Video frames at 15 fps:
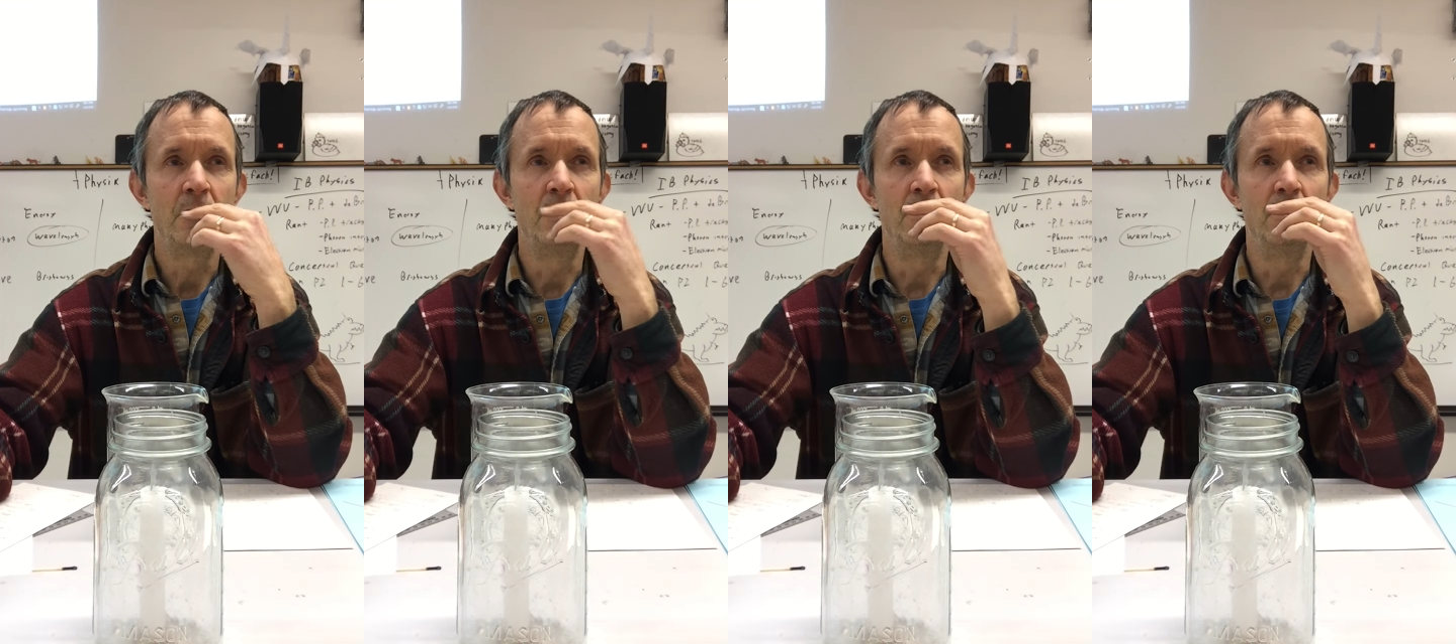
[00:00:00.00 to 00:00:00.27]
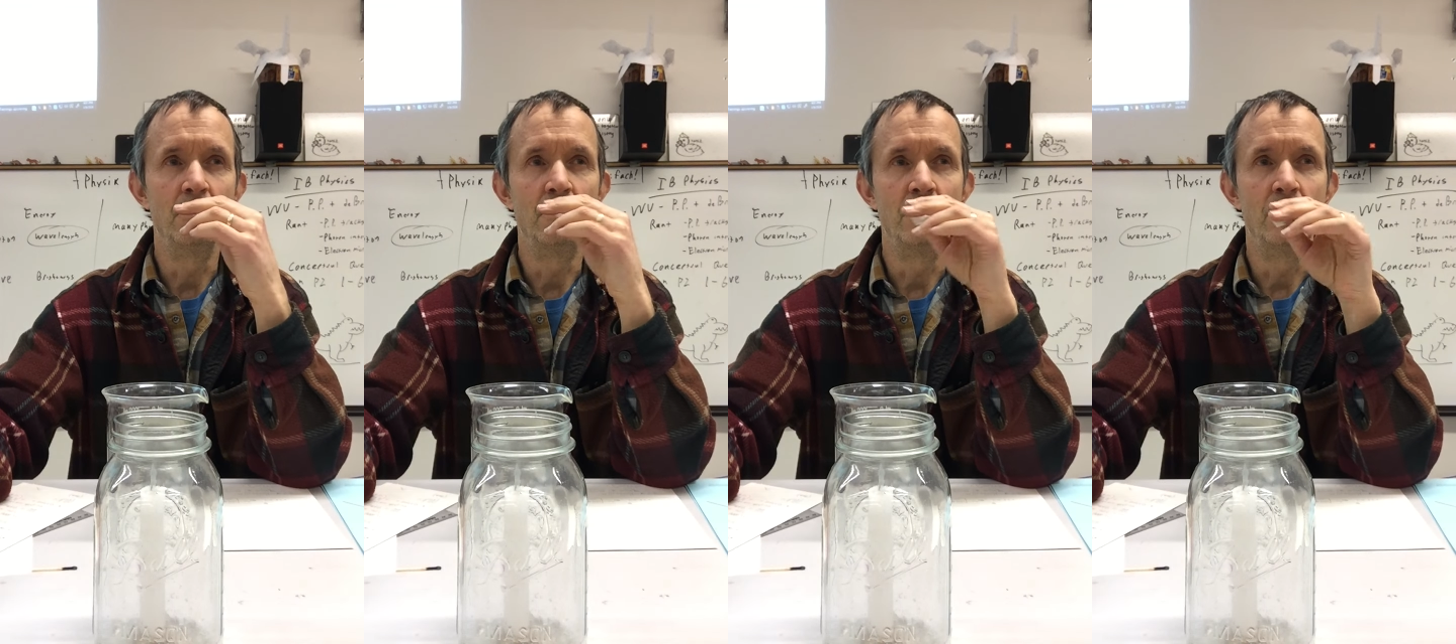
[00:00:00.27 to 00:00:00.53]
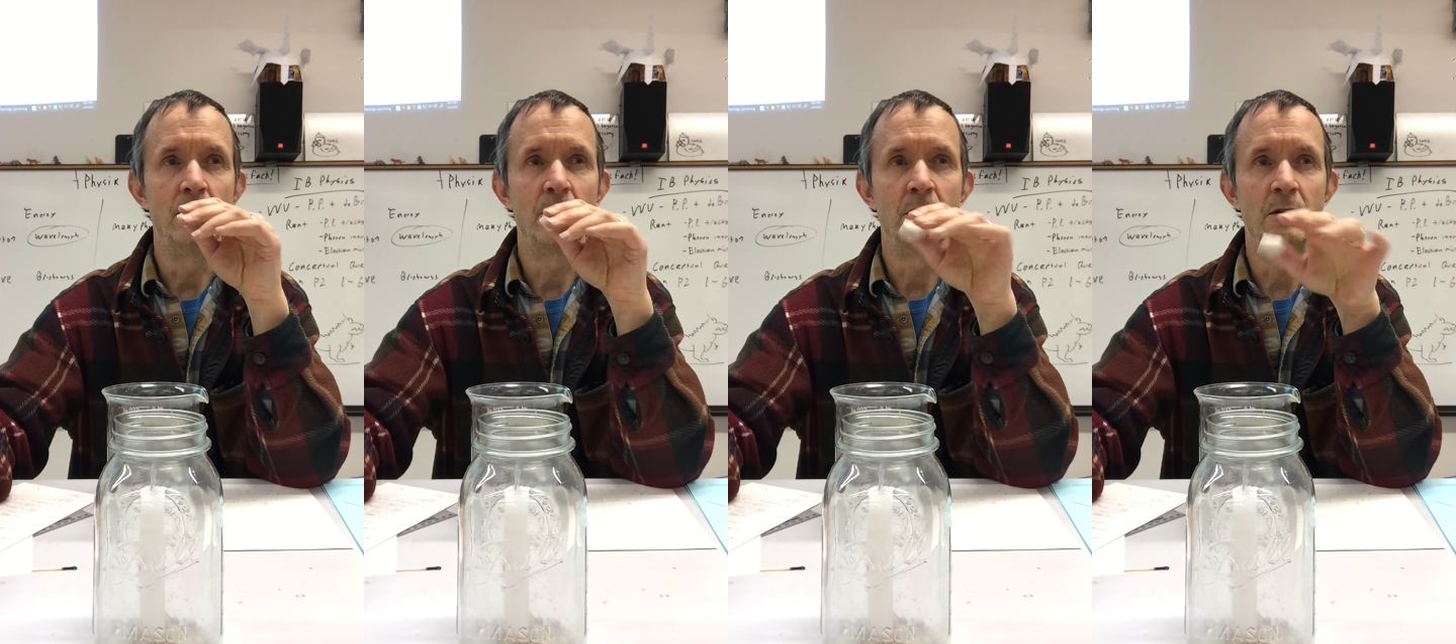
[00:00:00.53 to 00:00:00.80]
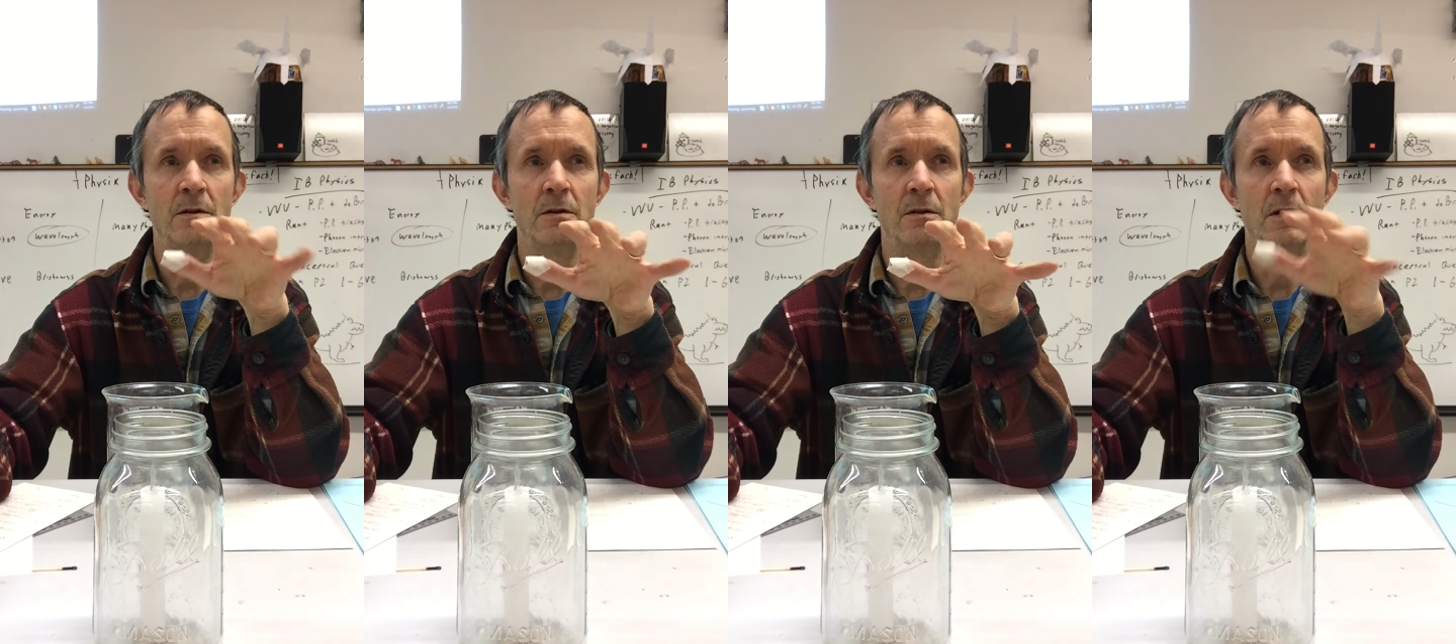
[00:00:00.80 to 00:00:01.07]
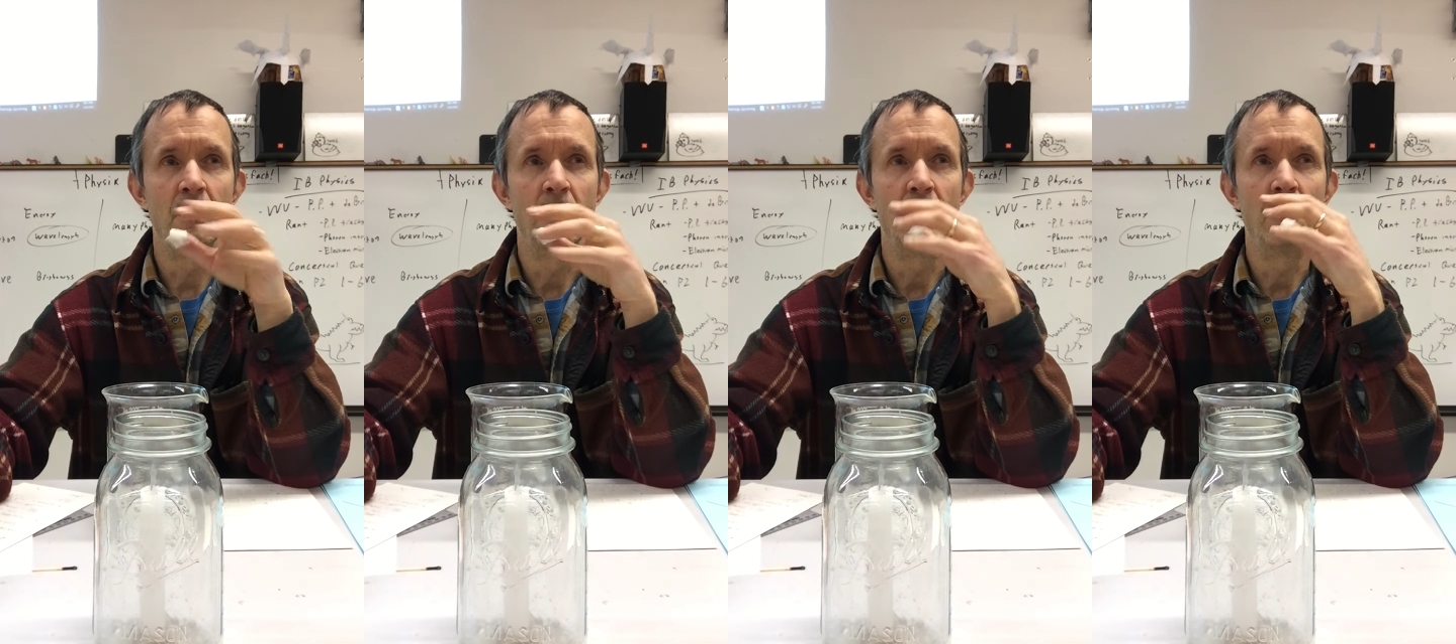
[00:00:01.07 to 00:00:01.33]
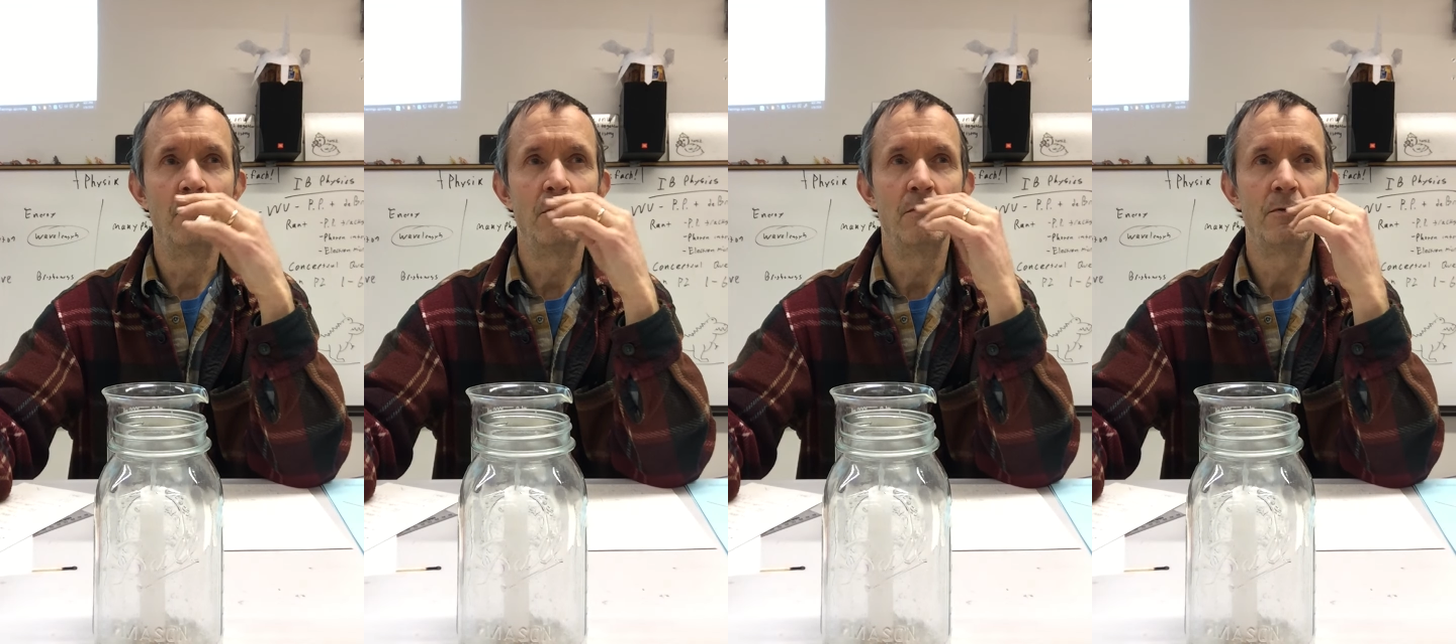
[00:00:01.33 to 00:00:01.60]
You can
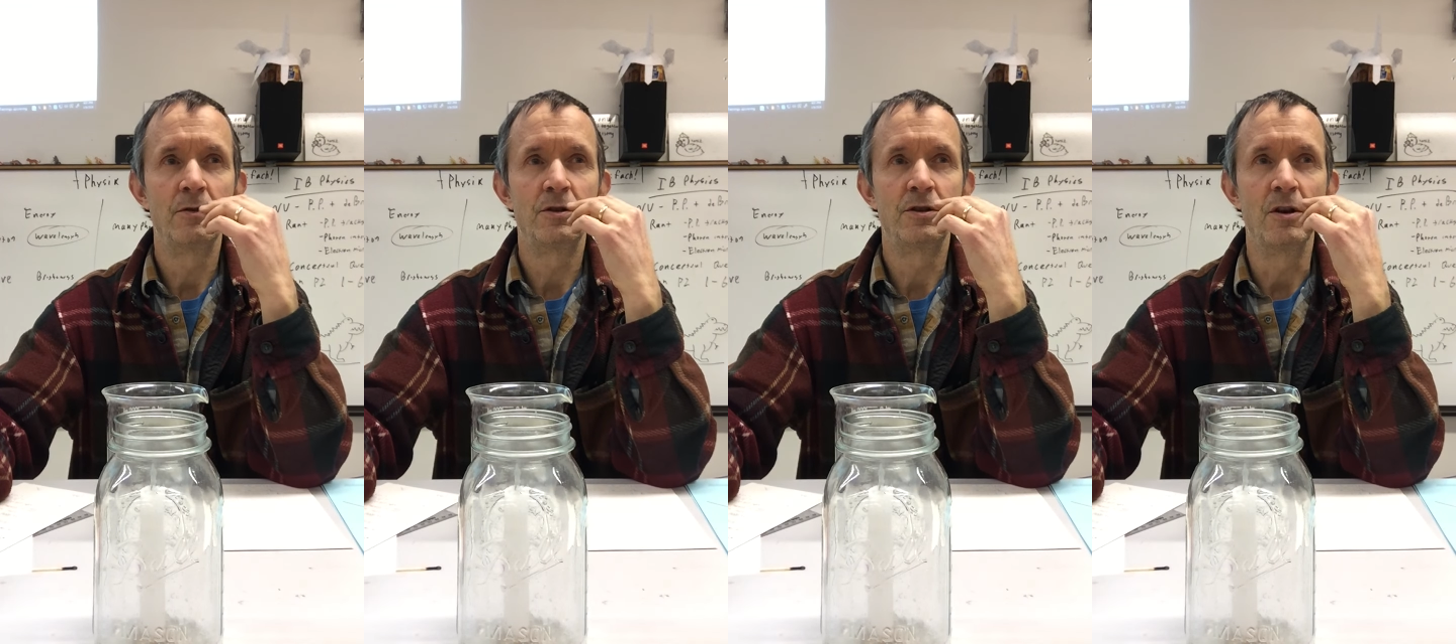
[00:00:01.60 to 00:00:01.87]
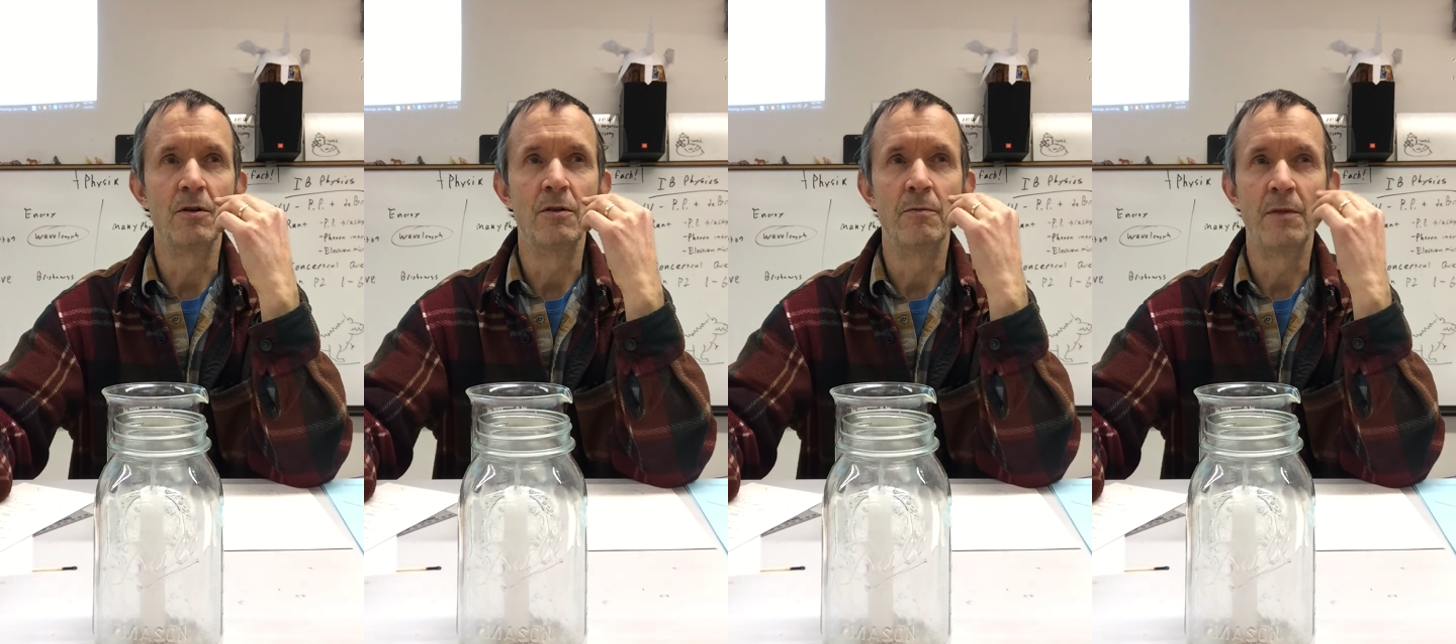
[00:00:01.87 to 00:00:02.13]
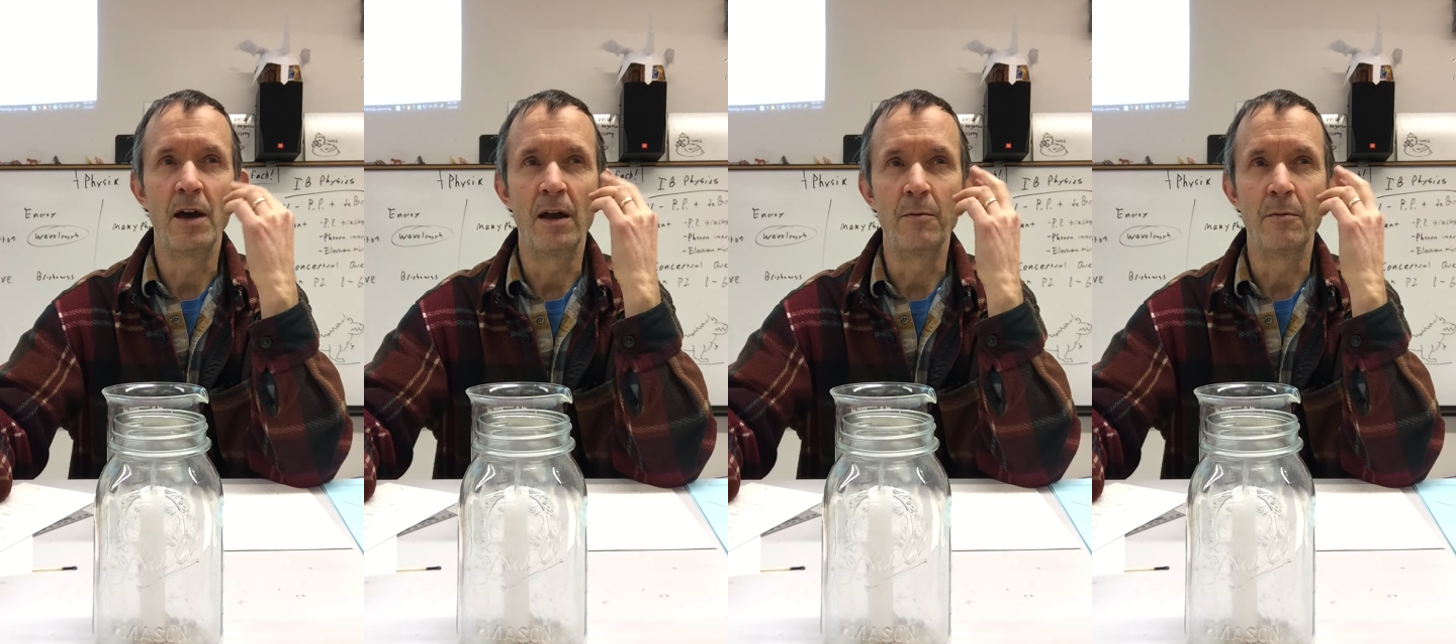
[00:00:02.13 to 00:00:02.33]
show them that.